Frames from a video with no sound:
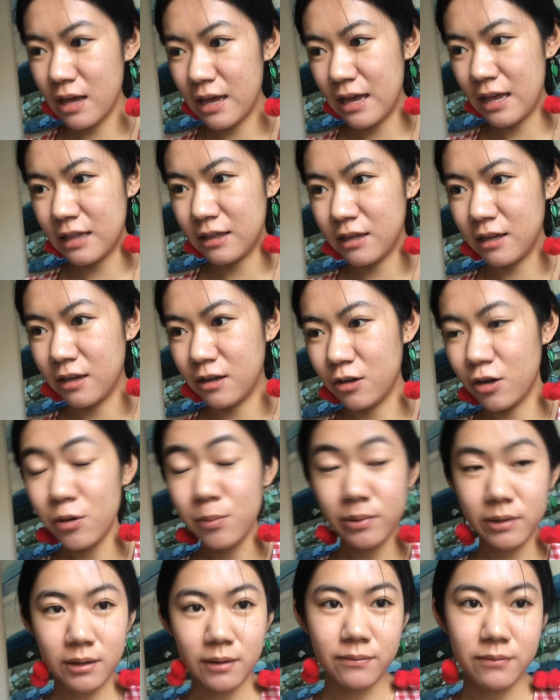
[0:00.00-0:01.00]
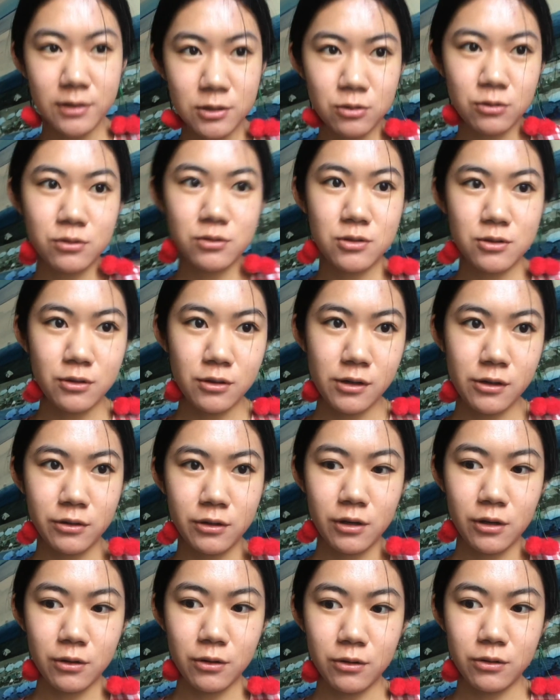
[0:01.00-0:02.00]
and then open up Visual Studio
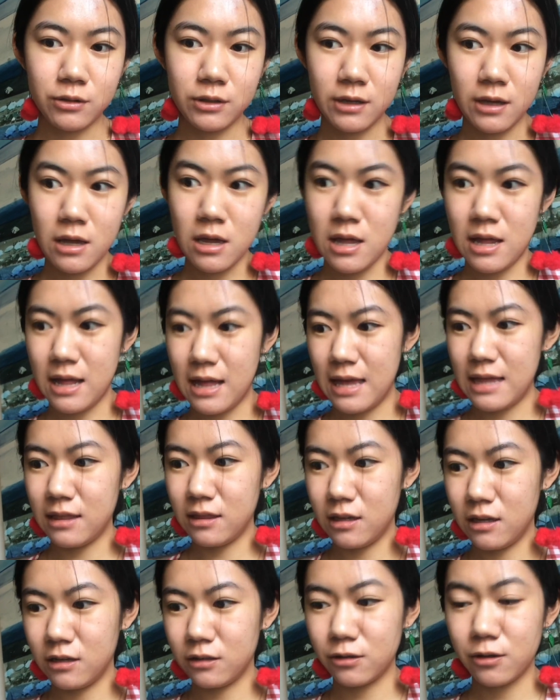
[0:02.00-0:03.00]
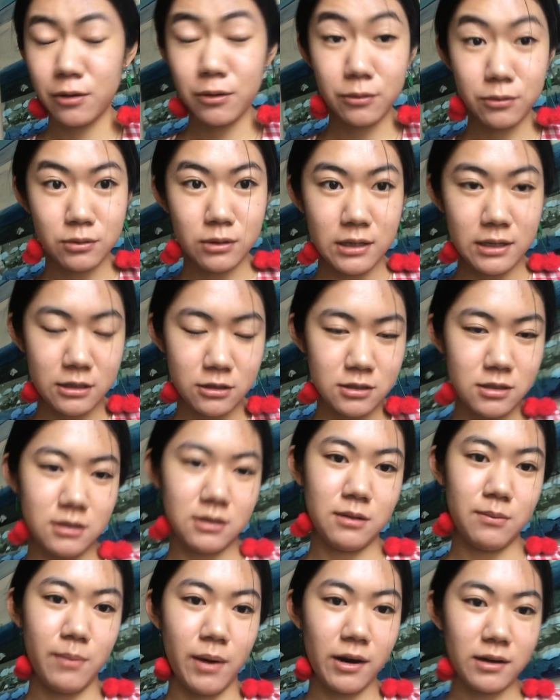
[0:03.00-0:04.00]
Code, and then go into
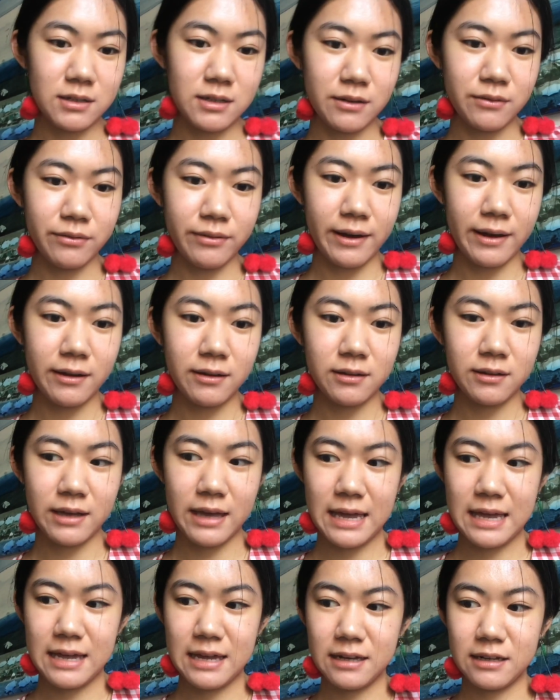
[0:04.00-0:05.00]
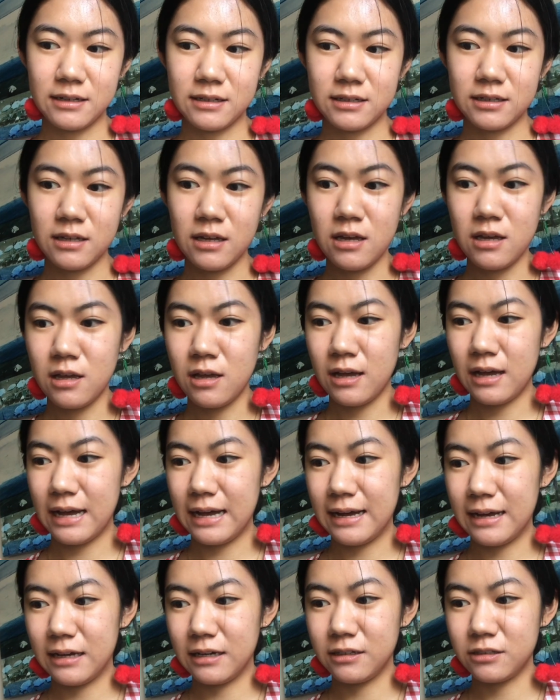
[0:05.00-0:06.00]
the Markdown file and
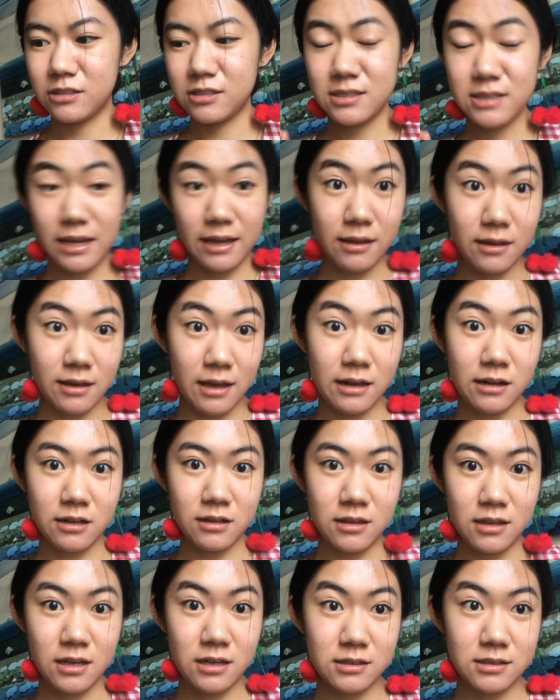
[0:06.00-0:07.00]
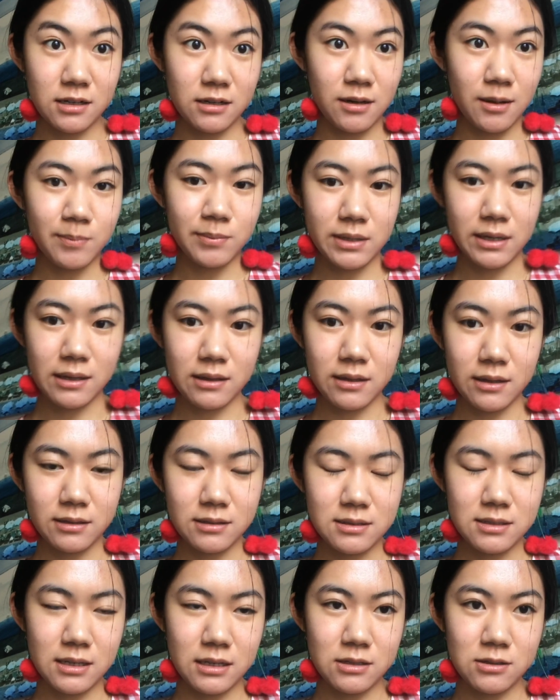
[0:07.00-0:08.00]
just like edit things and update
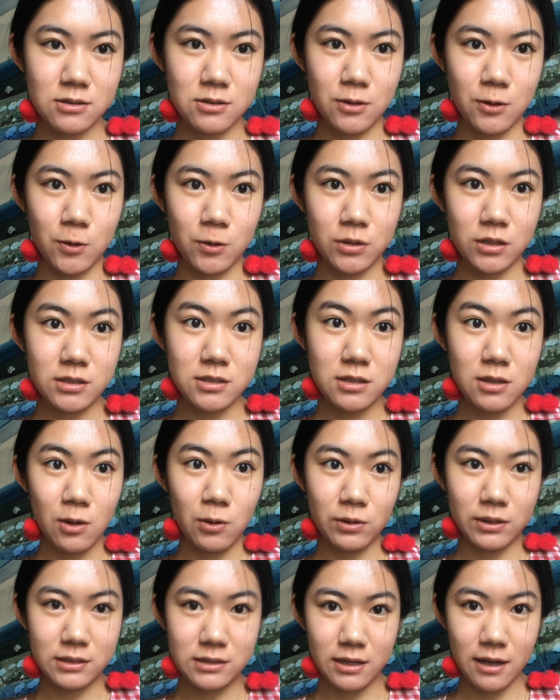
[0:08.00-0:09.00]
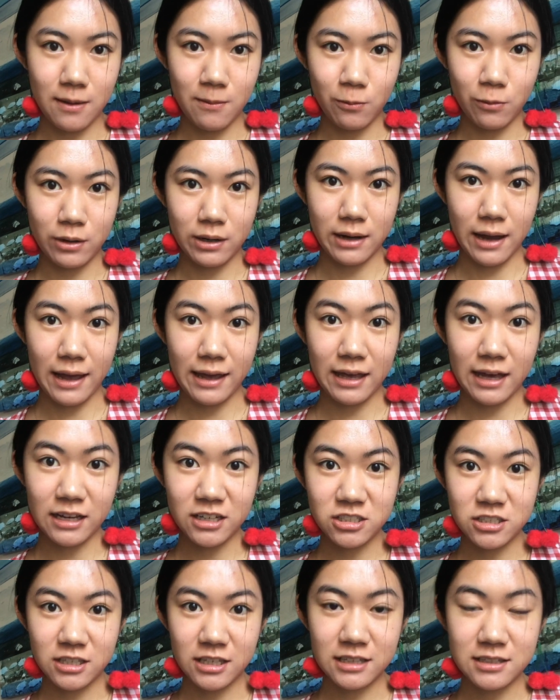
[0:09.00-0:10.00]
things. And so this is the only time when I
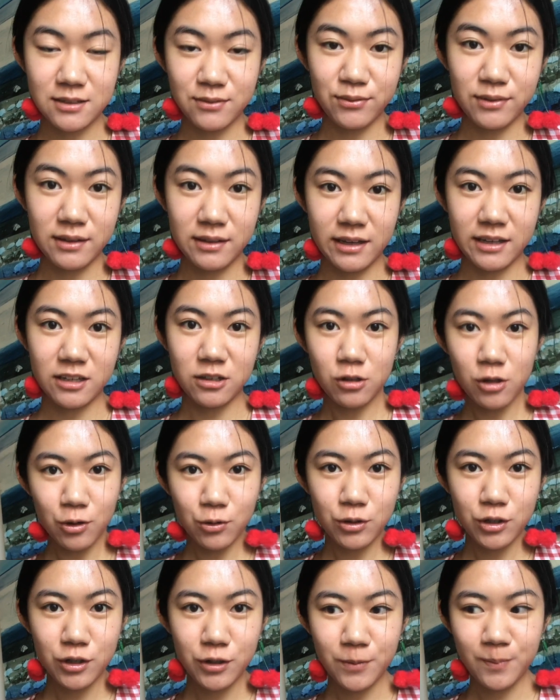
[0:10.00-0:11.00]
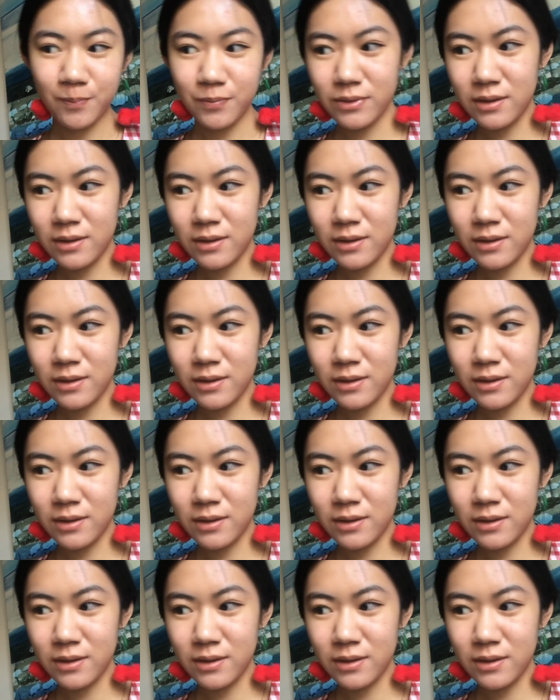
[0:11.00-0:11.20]
actually get to feel like a coder.